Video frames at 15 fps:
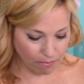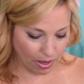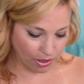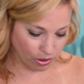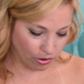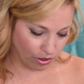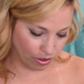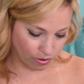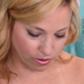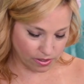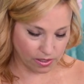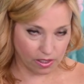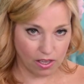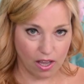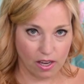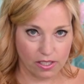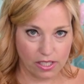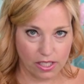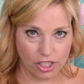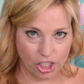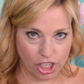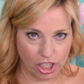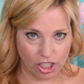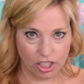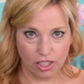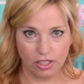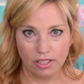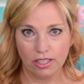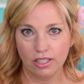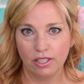muddle those in the cocktail
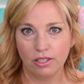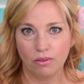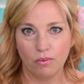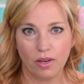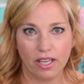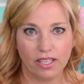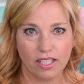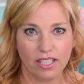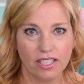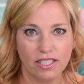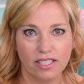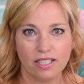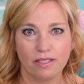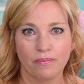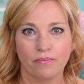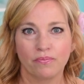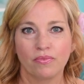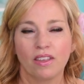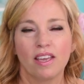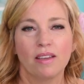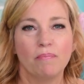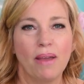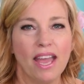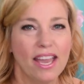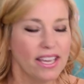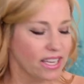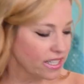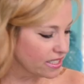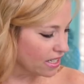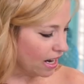shaker. Why not? Peggy,
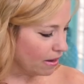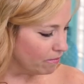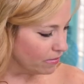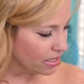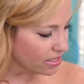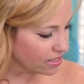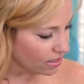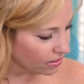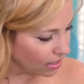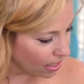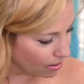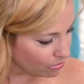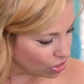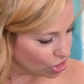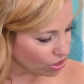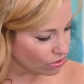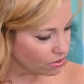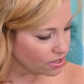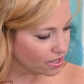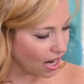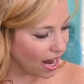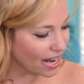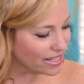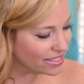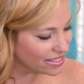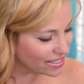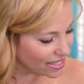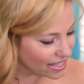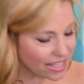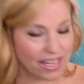did I miss the lime juice? I
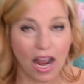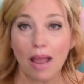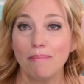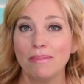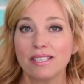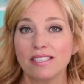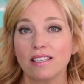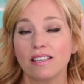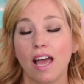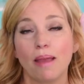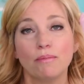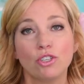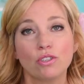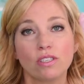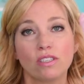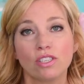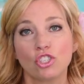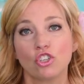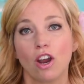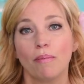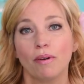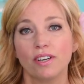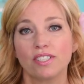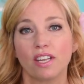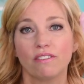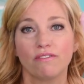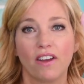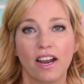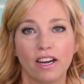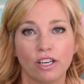did, I missed the lime juice and the strawberries
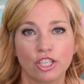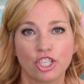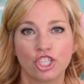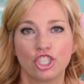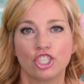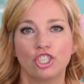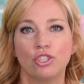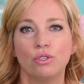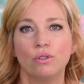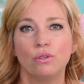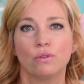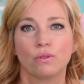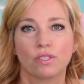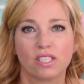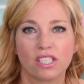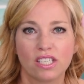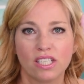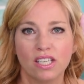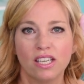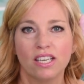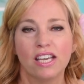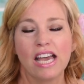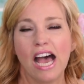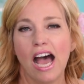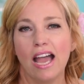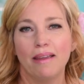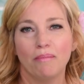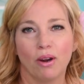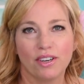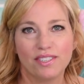on fire, shoot.
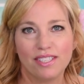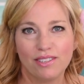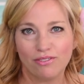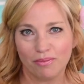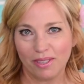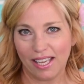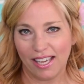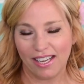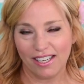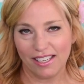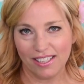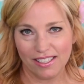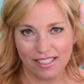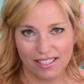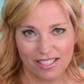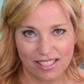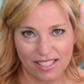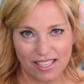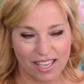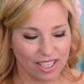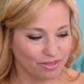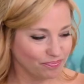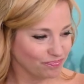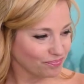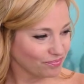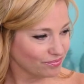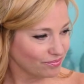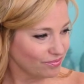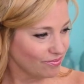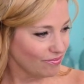Hi, Marcy from Canada, good to see ya.
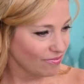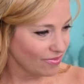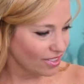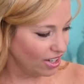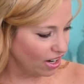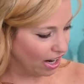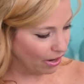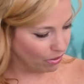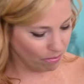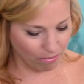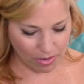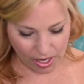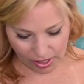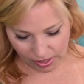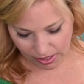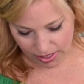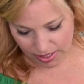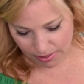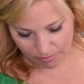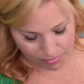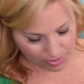All right, we're muddling some